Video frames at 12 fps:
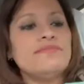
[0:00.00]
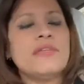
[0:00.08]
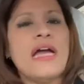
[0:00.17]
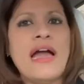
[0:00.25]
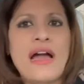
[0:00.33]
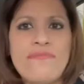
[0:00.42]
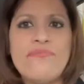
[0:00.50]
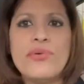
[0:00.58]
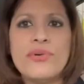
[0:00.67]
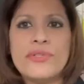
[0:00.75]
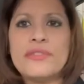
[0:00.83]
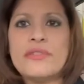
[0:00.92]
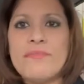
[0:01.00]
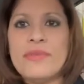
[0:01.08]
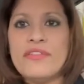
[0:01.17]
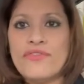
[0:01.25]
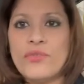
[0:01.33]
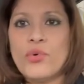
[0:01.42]
I have bought some
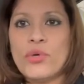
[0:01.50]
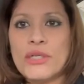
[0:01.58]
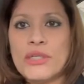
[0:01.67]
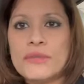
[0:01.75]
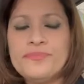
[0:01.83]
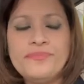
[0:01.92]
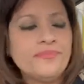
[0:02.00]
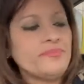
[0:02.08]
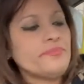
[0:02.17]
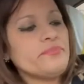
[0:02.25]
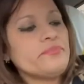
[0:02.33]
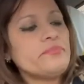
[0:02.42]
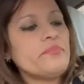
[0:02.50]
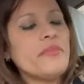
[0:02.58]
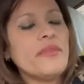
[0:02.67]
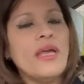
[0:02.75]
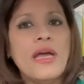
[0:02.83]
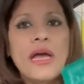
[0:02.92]
before,
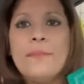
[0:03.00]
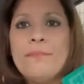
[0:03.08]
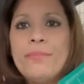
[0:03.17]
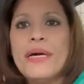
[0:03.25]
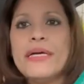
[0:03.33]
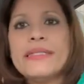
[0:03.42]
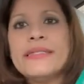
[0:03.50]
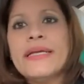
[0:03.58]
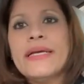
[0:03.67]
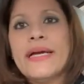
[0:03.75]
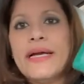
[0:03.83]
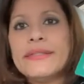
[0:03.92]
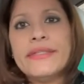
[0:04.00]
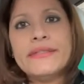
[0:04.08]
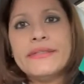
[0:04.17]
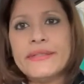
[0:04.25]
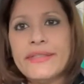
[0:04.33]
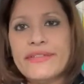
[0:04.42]
but I
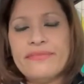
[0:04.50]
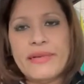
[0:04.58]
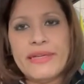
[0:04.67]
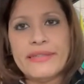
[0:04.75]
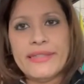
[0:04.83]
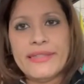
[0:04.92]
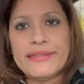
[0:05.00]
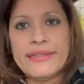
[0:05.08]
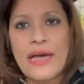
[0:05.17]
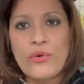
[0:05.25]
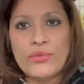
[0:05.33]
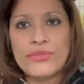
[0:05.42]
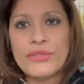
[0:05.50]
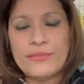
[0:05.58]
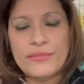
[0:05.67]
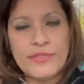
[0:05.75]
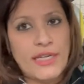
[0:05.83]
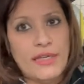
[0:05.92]
tend to give my things out
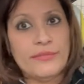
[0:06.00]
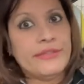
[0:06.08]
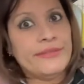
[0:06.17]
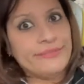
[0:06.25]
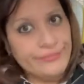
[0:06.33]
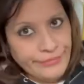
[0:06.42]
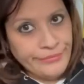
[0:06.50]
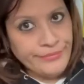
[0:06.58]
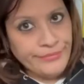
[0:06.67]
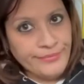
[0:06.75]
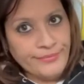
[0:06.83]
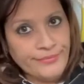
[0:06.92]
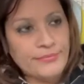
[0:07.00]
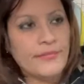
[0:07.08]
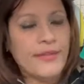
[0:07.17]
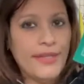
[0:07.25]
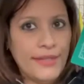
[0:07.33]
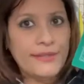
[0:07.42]
sometimes.
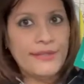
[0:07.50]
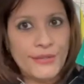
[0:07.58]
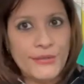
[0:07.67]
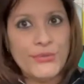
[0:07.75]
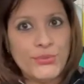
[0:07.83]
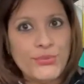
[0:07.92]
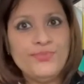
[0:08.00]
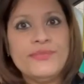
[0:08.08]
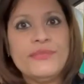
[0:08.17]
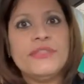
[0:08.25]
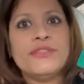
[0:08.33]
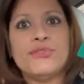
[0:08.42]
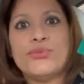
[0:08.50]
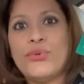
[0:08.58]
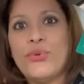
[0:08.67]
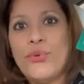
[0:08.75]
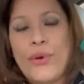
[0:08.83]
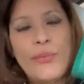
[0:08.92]
Yes, I do.
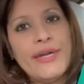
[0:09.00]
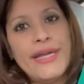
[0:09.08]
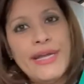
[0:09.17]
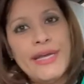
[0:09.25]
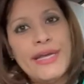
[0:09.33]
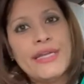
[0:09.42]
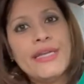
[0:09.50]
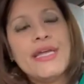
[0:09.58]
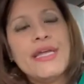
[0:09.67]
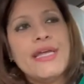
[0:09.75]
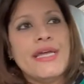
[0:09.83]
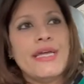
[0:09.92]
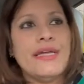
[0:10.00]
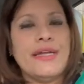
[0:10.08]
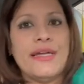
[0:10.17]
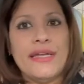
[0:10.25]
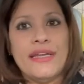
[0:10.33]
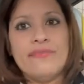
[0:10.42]
So I went ahead and
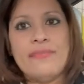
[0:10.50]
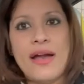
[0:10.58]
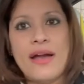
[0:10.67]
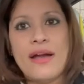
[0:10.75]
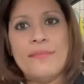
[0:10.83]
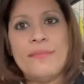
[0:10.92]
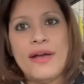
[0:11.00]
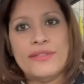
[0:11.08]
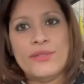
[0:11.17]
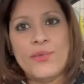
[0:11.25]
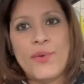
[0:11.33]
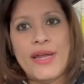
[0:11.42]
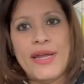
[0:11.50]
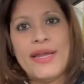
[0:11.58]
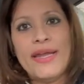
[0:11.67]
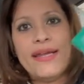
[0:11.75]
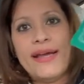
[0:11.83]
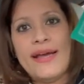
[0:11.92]
I gave my mine
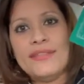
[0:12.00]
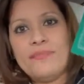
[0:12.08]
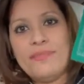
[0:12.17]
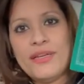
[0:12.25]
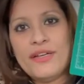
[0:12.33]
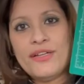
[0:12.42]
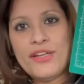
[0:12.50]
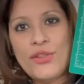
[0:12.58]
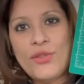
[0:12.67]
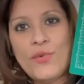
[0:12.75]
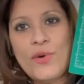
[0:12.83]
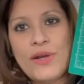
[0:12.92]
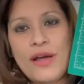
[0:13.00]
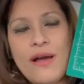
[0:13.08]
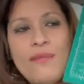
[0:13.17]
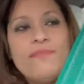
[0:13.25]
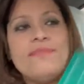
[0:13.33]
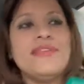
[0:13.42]
away and I had to pick another one
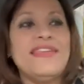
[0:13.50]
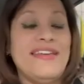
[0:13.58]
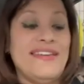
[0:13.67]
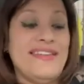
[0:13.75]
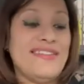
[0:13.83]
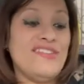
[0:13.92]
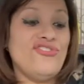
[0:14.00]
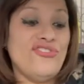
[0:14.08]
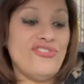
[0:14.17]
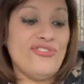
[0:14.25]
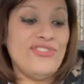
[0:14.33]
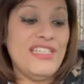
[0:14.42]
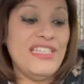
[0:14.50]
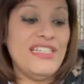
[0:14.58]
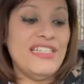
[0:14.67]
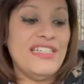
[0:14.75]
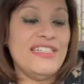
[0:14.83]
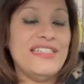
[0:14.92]
up. Yes, your girl
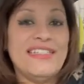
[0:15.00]
needed it.